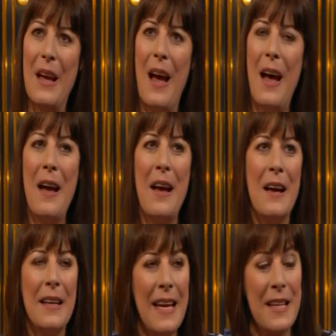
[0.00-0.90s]

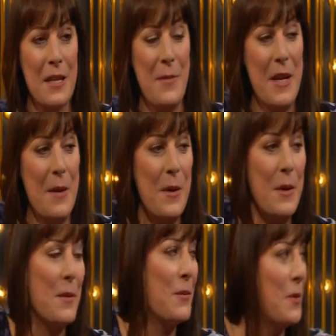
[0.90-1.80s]
Yes, I mean, I'm
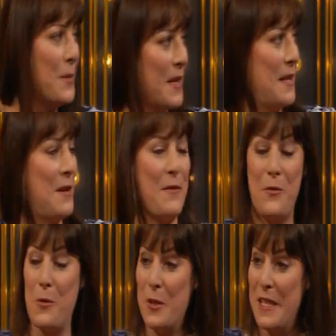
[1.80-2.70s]
a woman in her
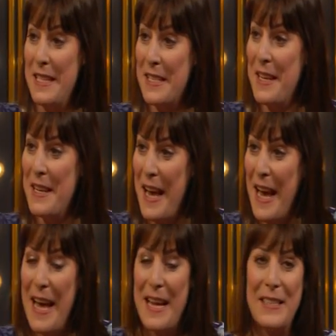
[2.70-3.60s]
40s,
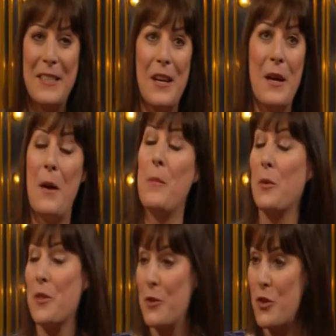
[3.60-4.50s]
and I'm
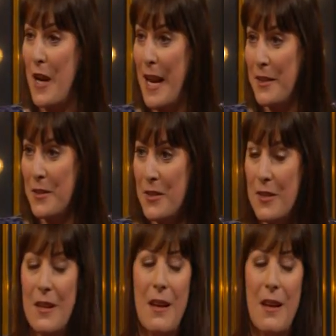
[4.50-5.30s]
also trans.